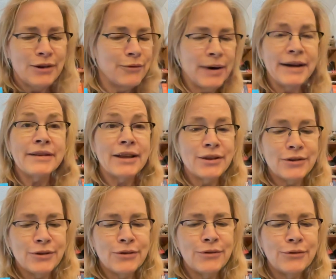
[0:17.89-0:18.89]
Why not
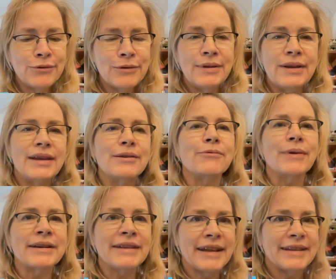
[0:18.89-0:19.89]
you?
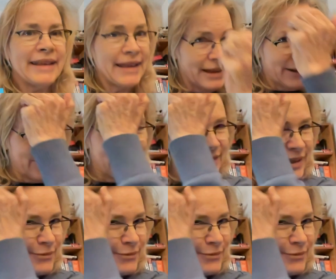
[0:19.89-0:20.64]
Why not now?